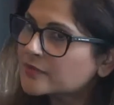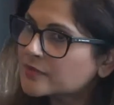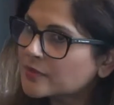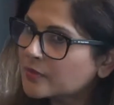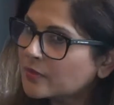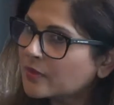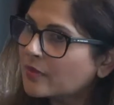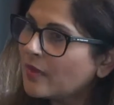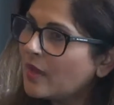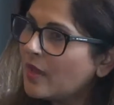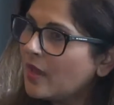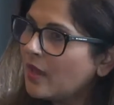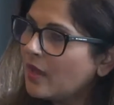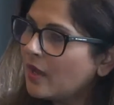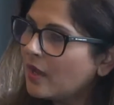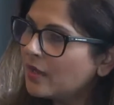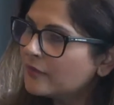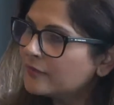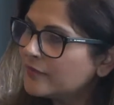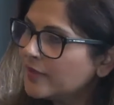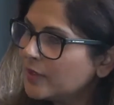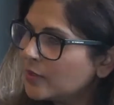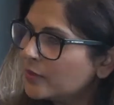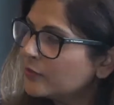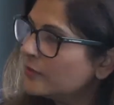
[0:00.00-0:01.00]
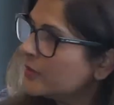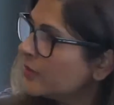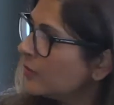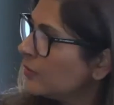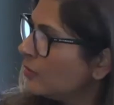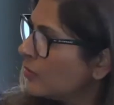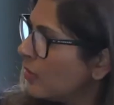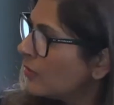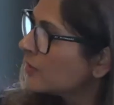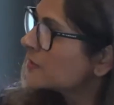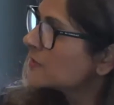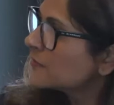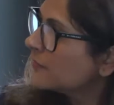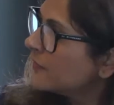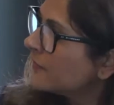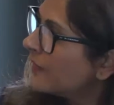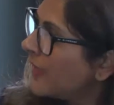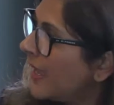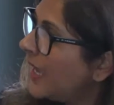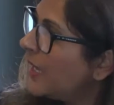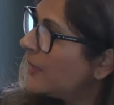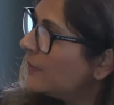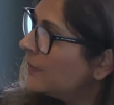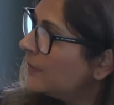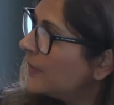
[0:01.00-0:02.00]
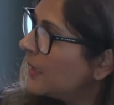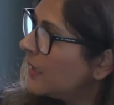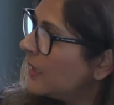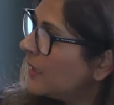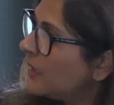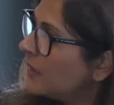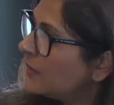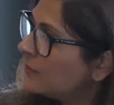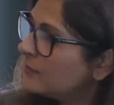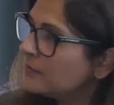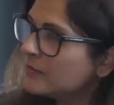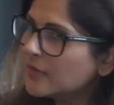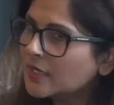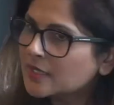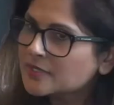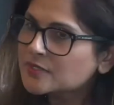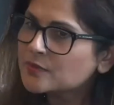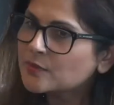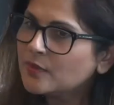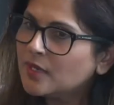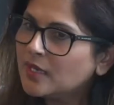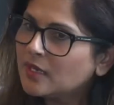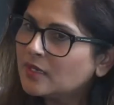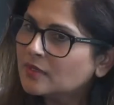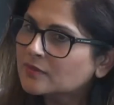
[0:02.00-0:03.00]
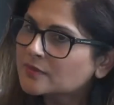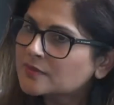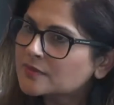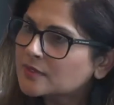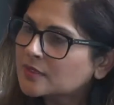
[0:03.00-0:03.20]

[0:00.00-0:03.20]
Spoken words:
So I felt a real loss for them as well.